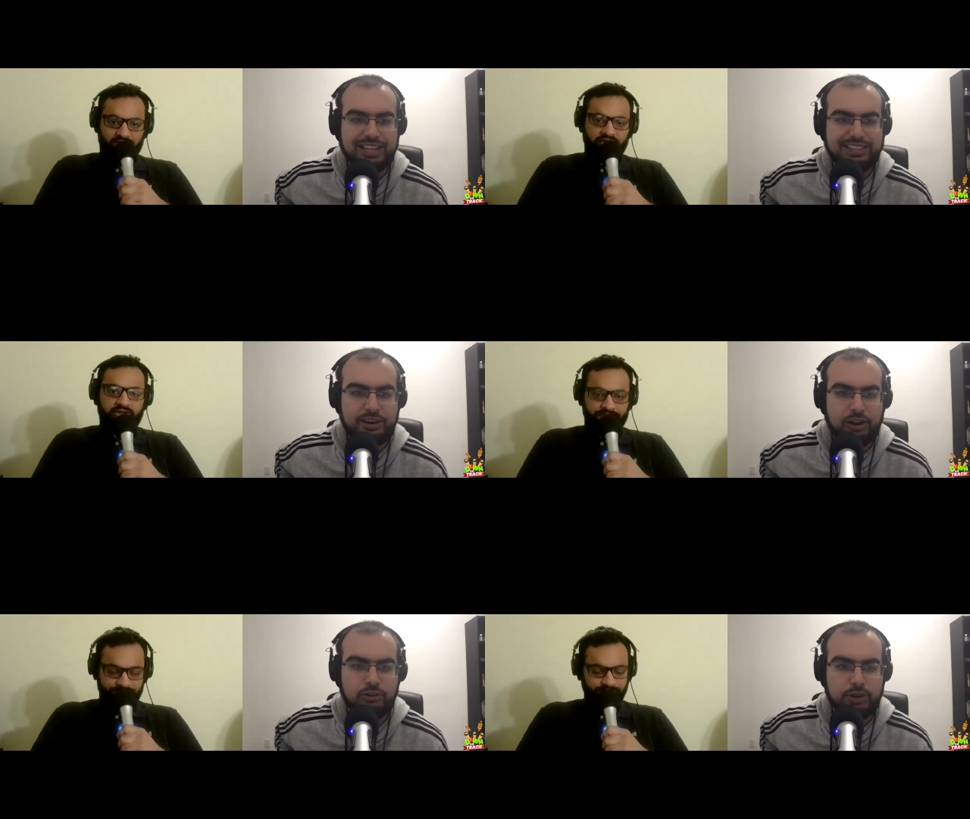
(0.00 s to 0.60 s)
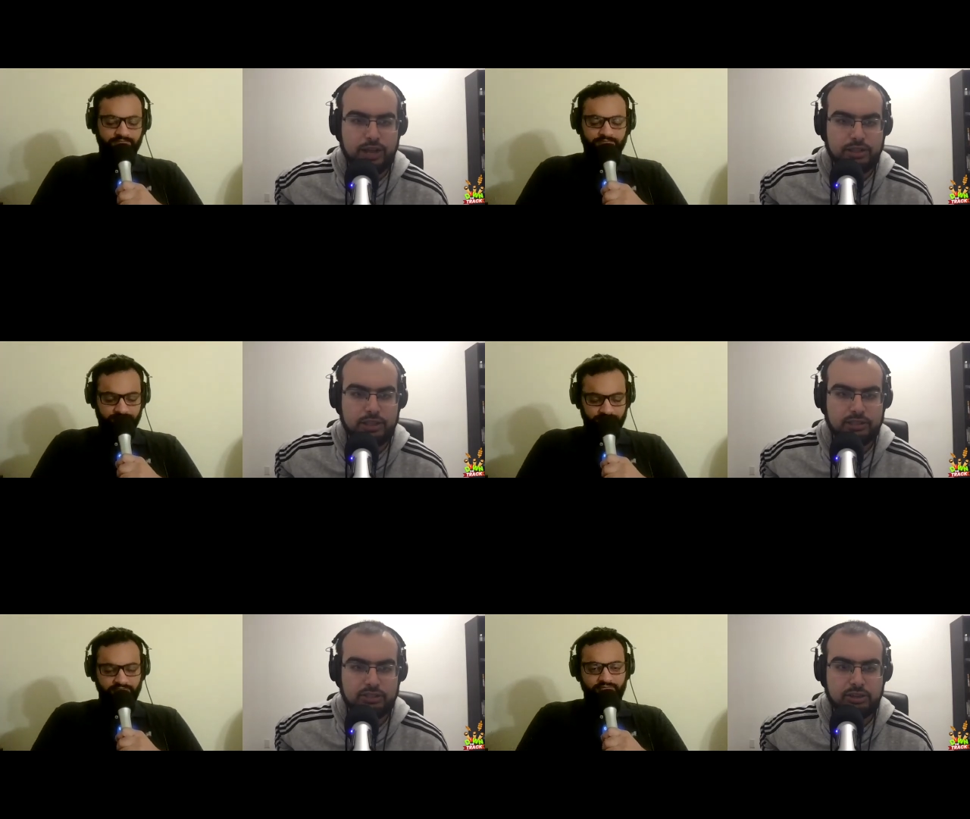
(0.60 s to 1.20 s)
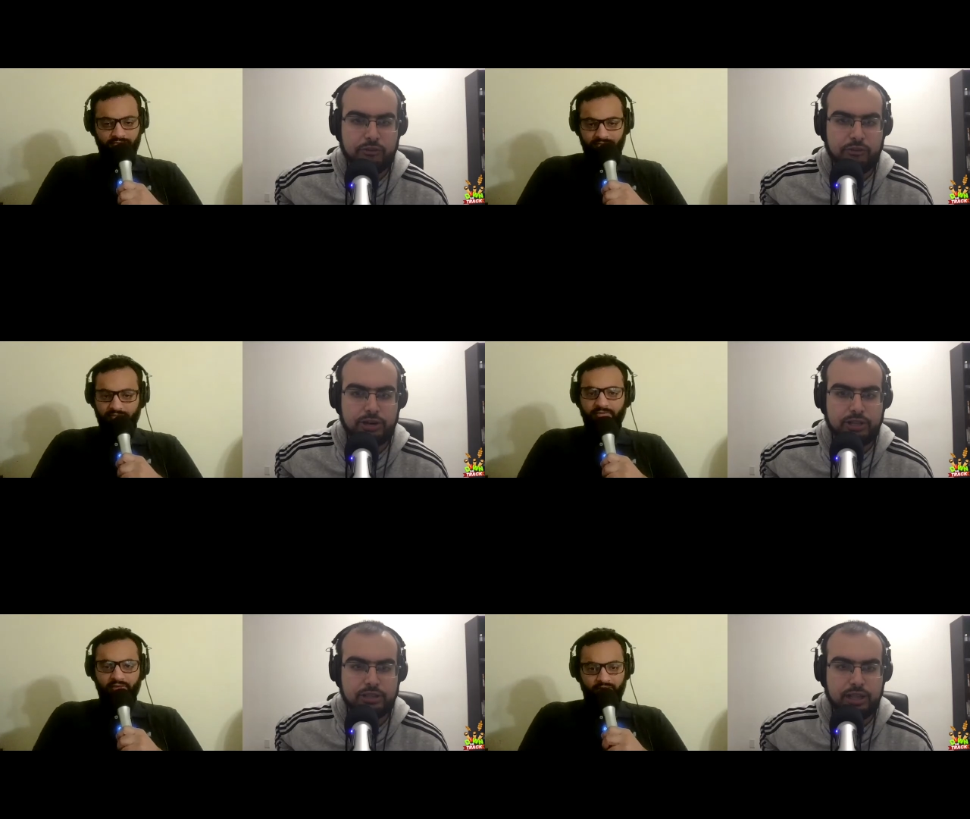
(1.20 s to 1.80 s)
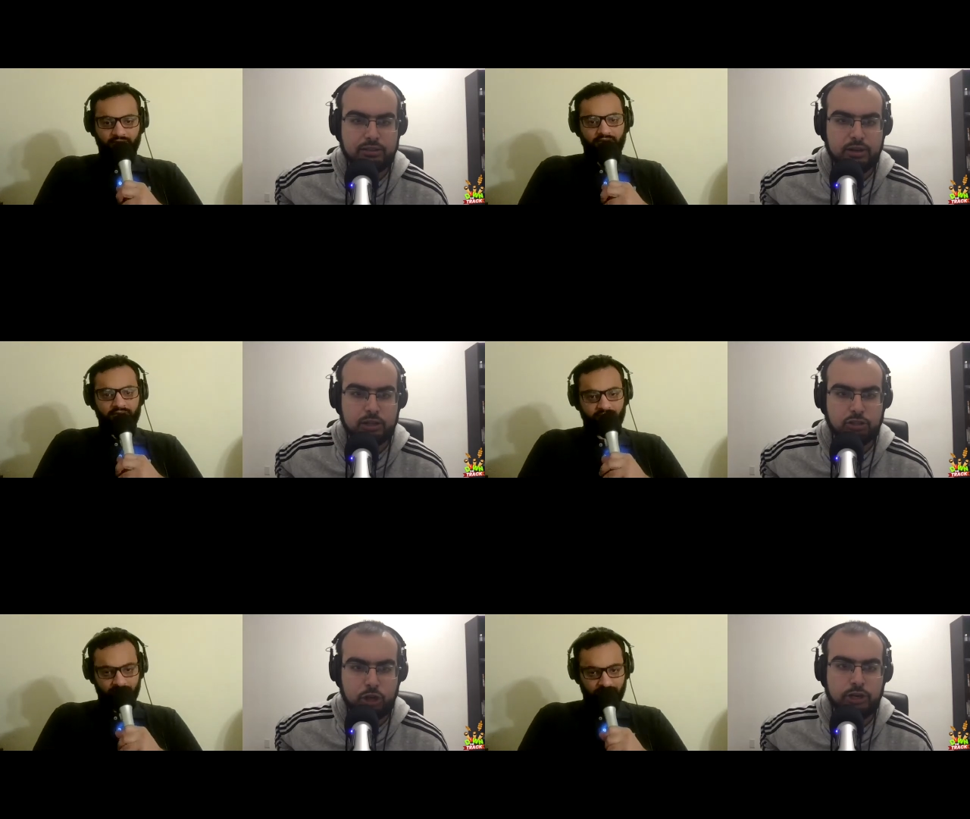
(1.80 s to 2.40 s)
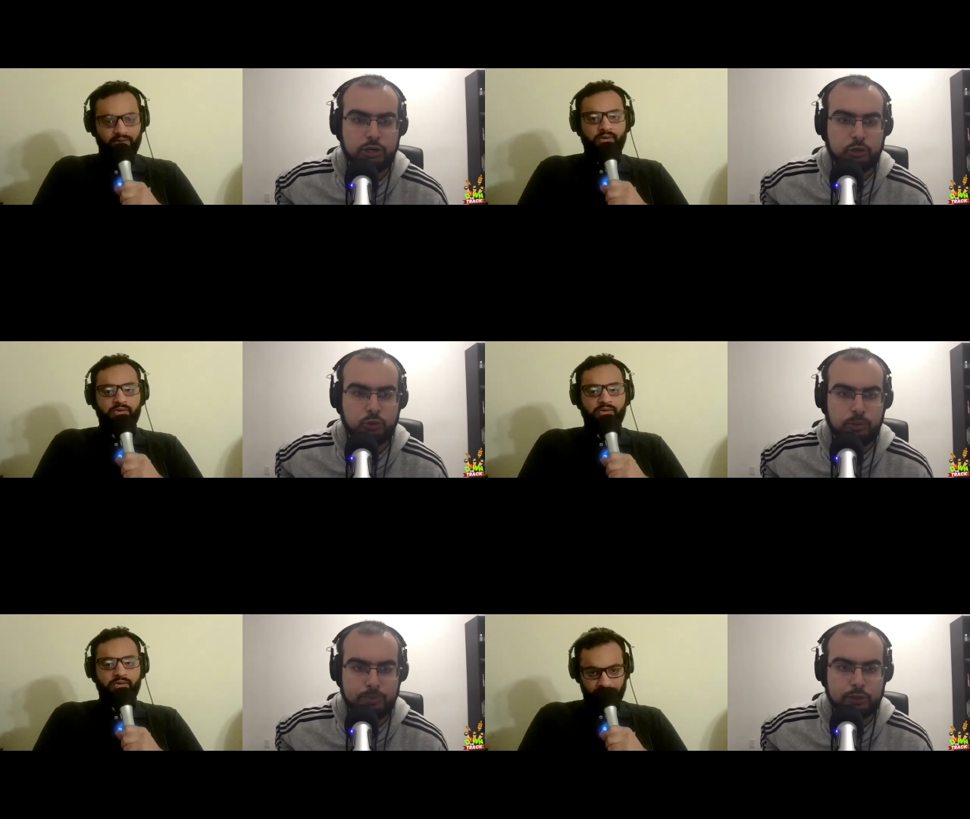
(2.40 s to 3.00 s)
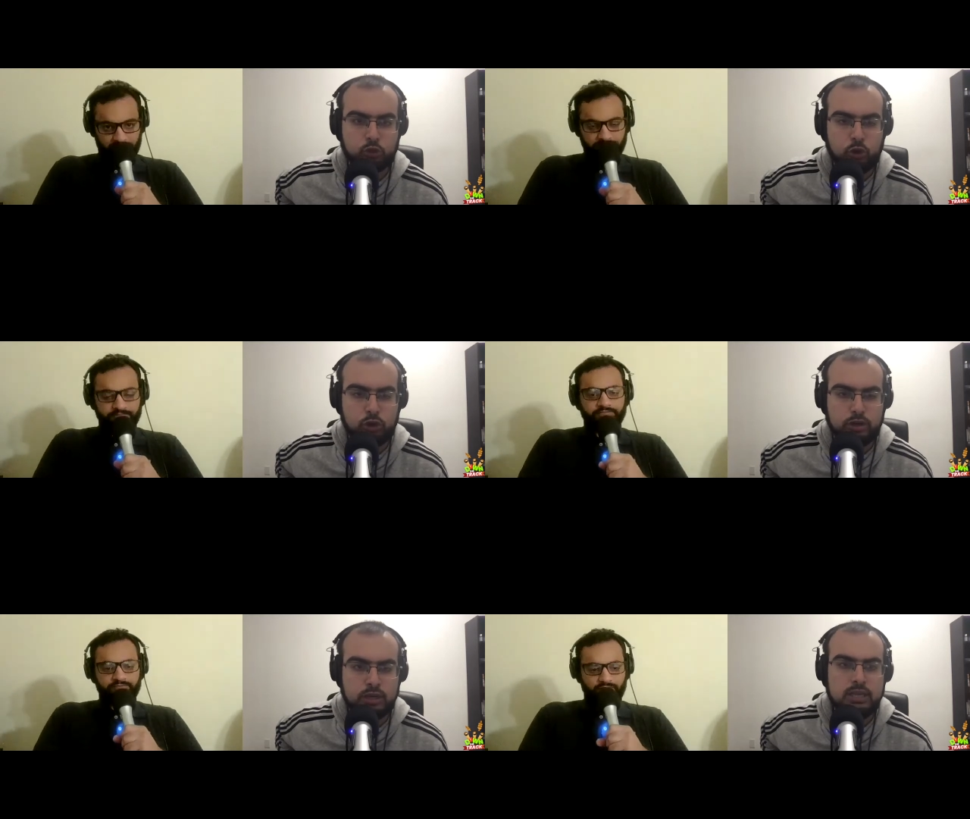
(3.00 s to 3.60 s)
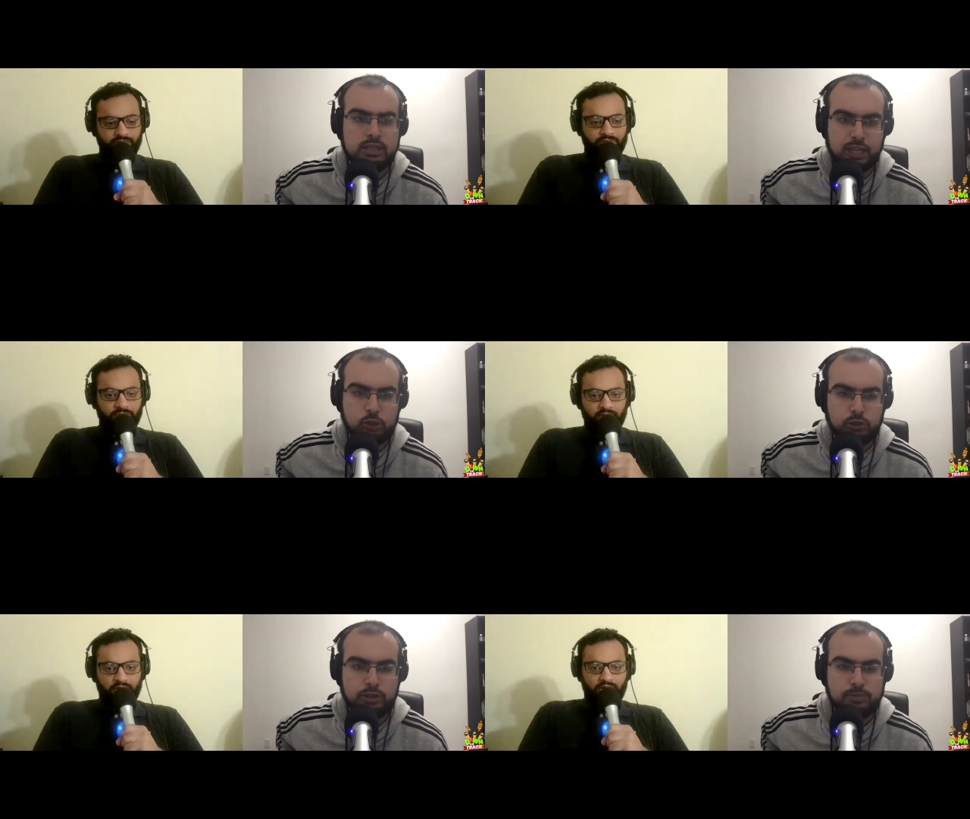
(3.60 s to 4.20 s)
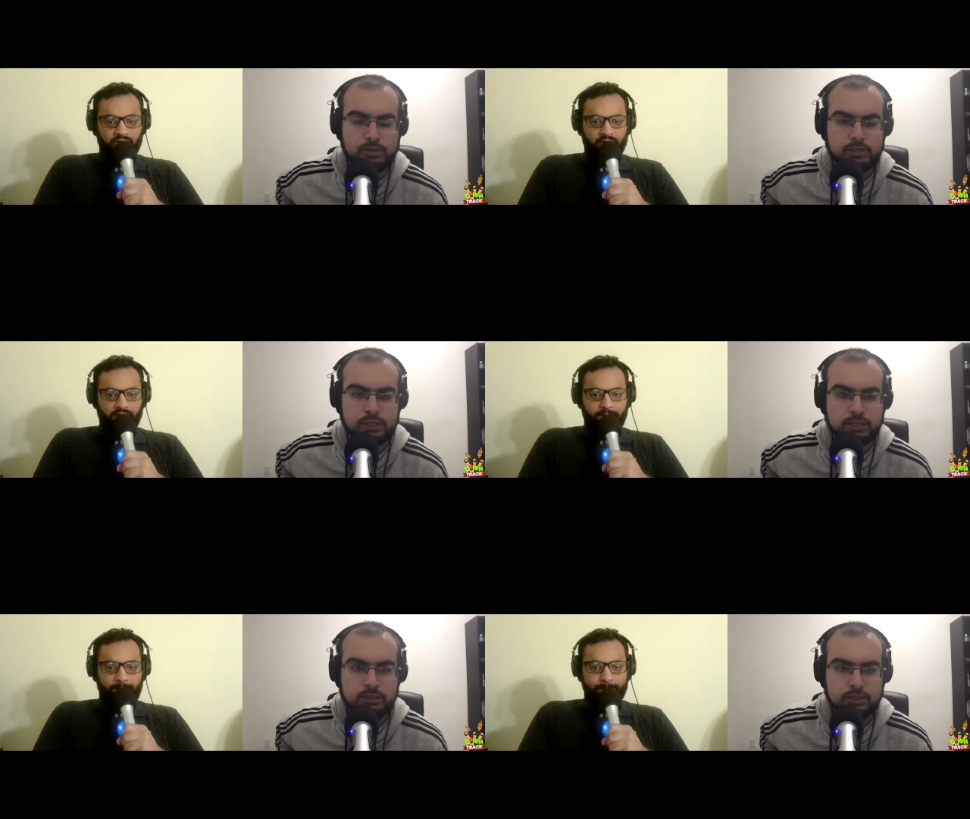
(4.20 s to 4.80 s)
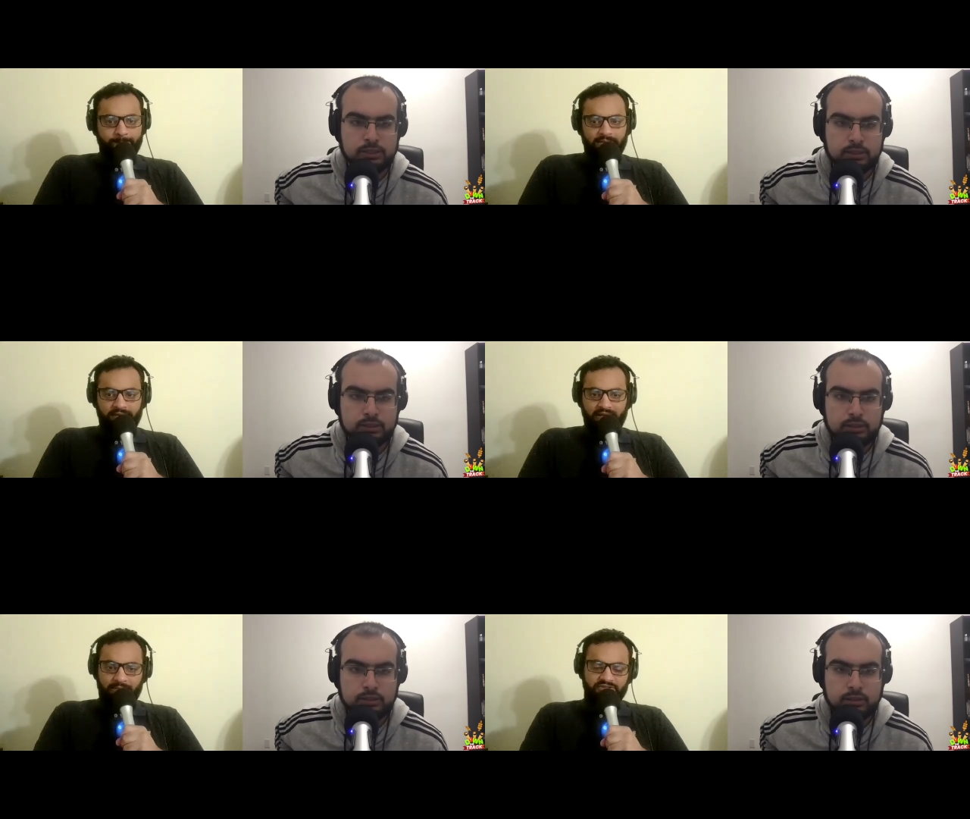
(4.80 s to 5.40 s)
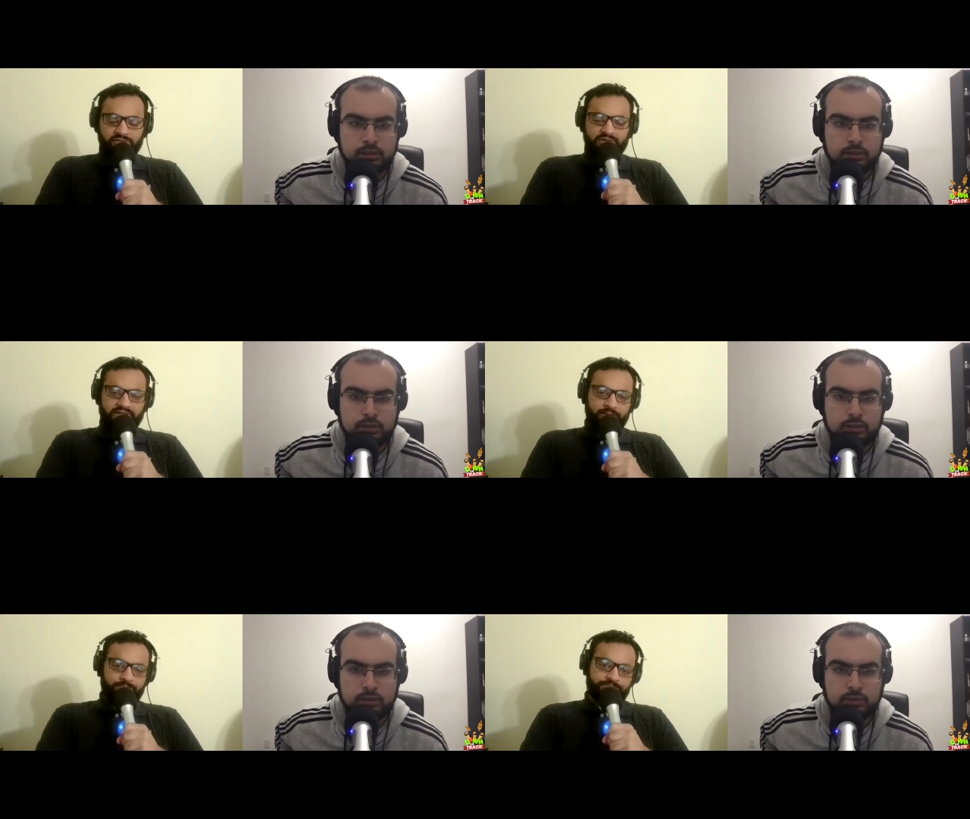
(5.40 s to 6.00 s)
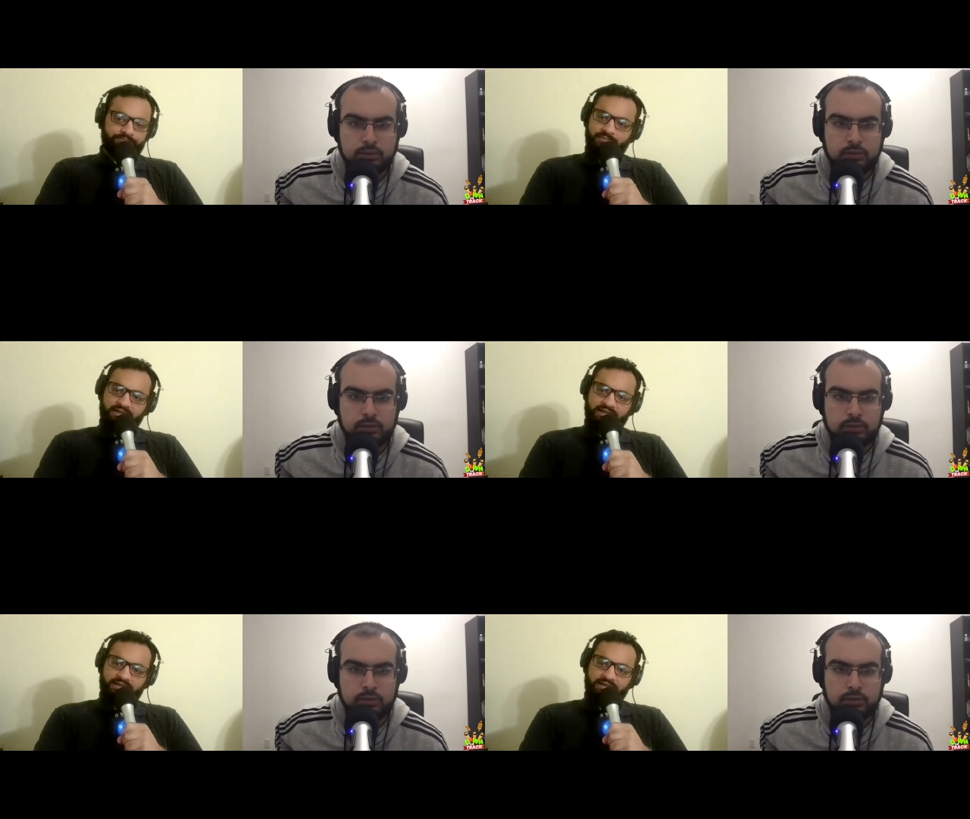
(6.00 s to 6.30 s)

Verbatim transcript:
Speaker 1: that hundred. I think just converting that uh, start into a big score, uh, that's what they're missing.
Speaker 2: Absolutely. Yep.
Speaker 1: I